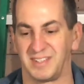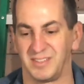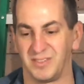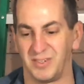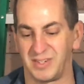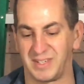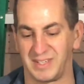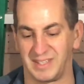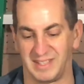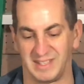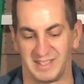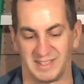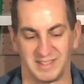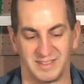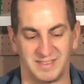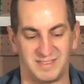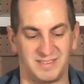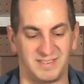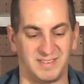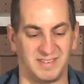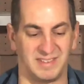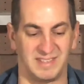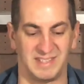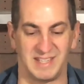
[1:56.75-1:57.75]
You can hook it
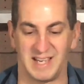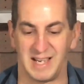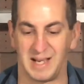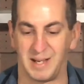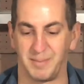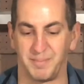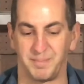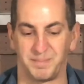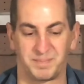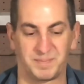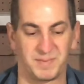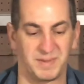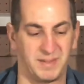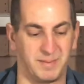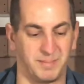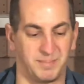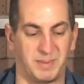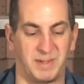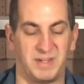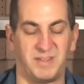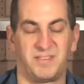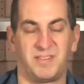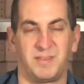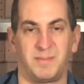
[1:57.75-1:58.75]
to the
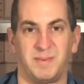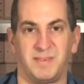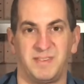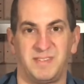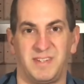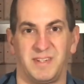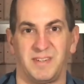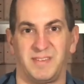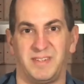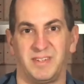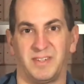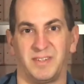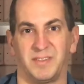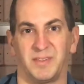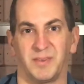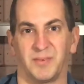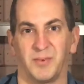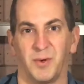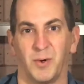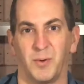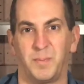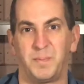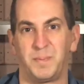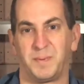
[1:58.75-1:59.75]
bungee material and the
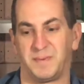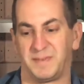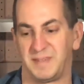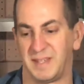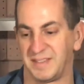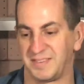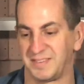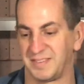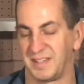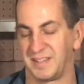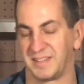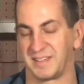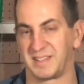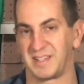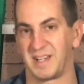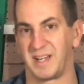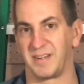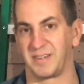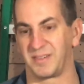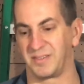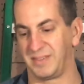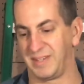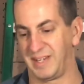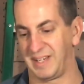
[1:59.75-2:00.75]
rope that's on the
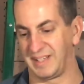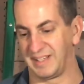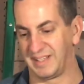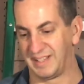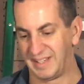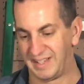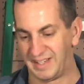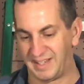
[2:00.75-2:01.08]
cargo net.